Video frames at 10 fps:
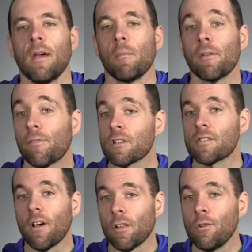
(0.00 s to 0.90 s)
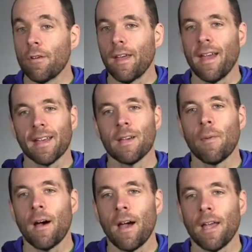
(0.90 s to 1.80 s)
But first of all, who the heck am
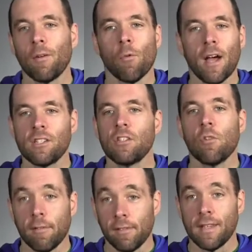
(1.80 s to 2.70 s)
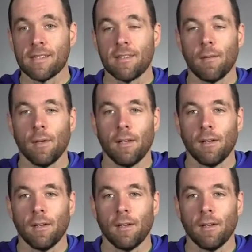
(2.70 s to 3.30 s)
I and why should you even listen to me?